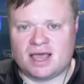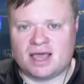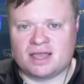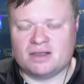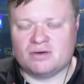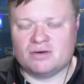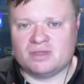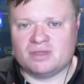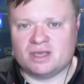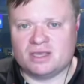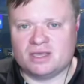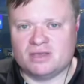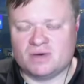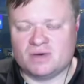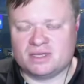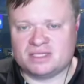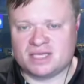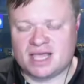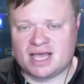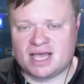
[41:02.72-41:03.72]
I don't think
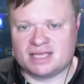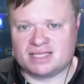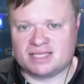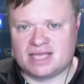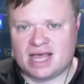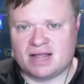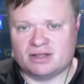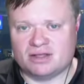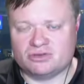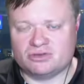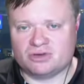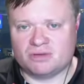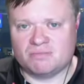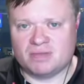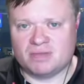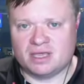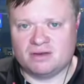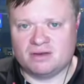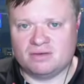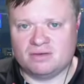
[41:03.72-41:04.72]
USC has the talent to
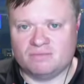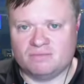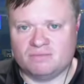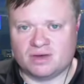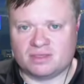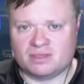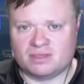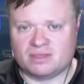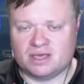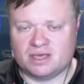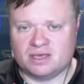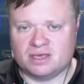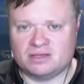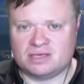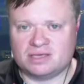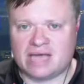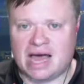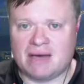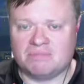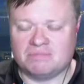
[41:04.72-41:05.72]
compete with the
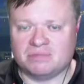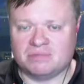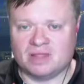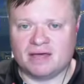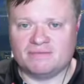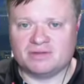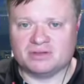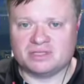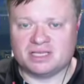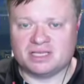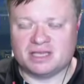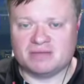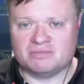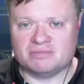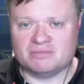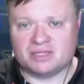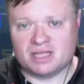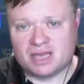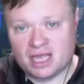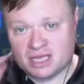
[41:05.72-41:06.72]
top level
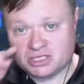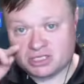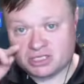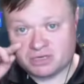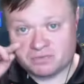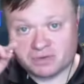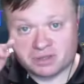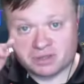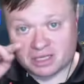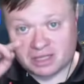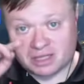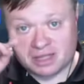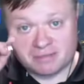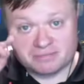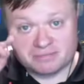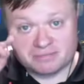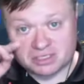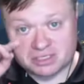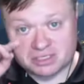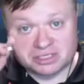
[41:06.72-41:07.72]
teams in the nation, with the
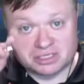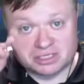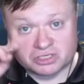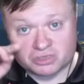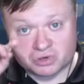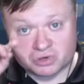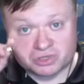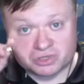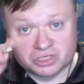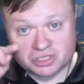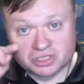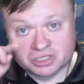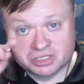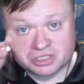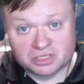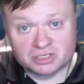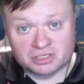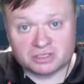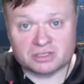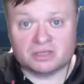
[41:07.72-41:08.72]
Clemson's and
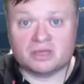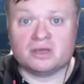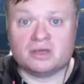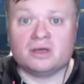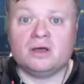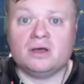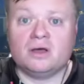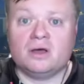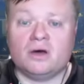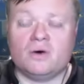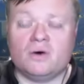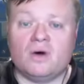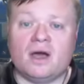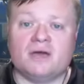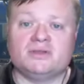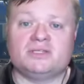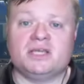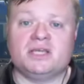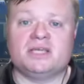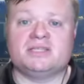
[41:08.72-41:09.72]
Georgias and
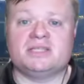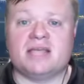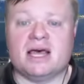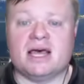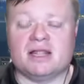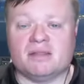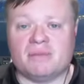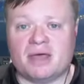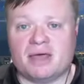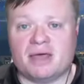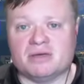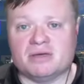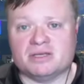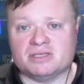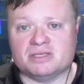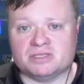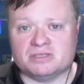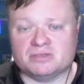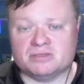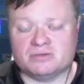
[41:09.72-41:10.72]
Ohio States and
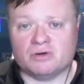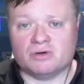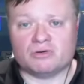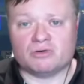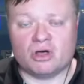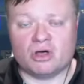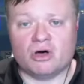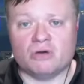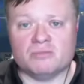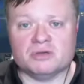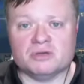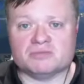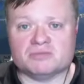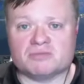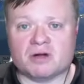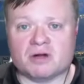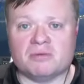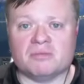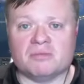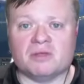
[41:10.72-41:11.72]
Alabamas and Oklahomas
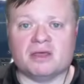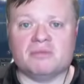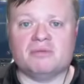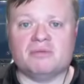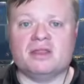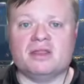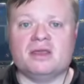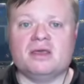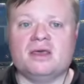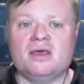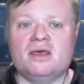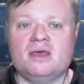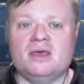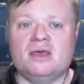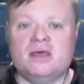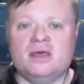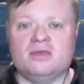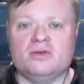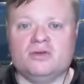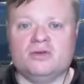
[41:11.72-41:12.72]
probably, but
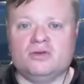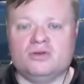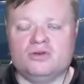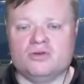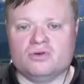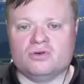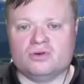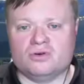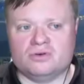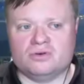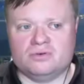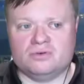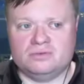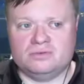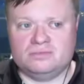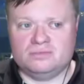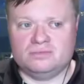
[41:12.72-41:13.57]
you're